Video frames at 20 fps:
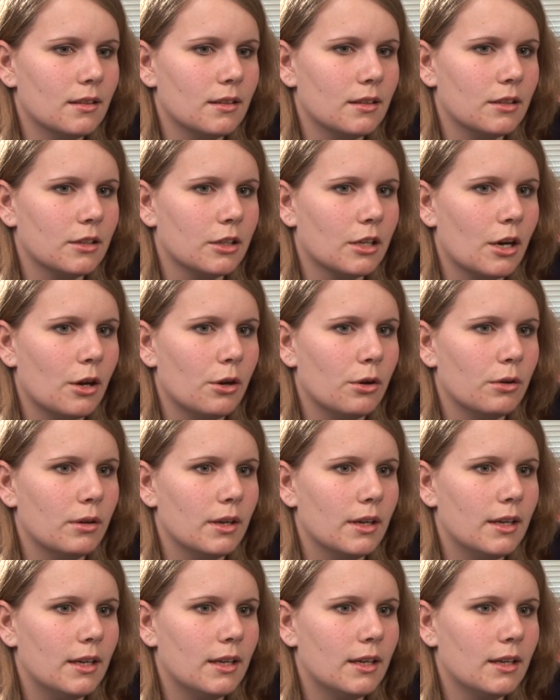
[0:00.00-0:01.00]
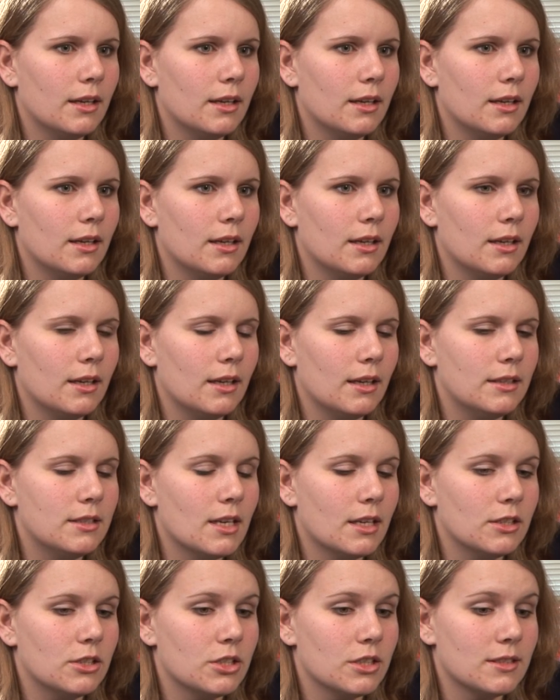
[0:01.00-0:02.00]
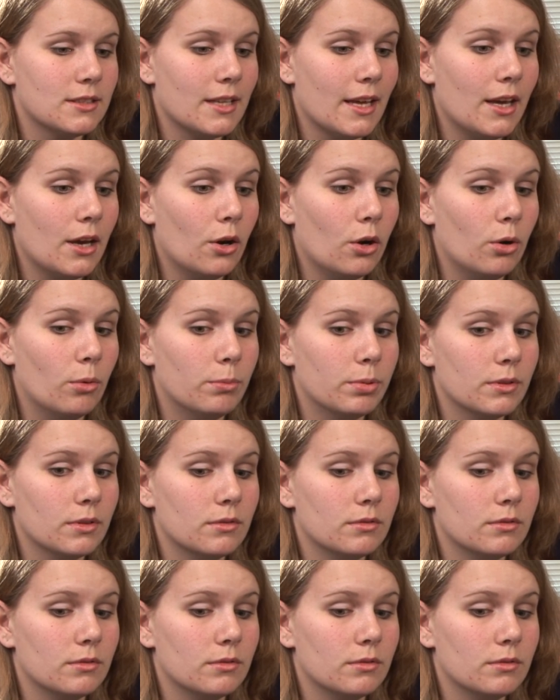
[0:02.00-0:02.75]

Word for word: you know, it doesn't just help